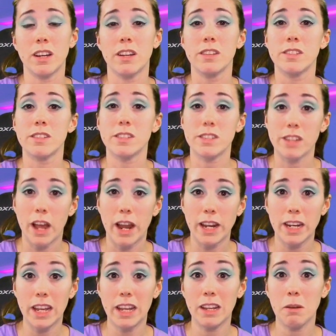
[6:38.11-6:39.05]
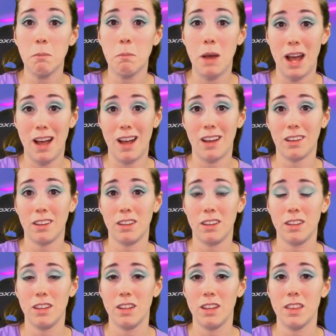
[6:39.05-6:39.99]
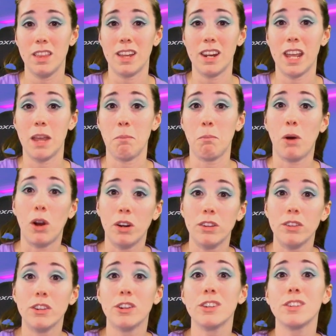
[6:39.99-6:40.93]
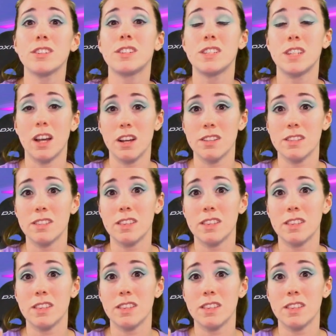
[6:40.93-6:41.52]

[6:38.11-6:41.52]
citing back that a partner does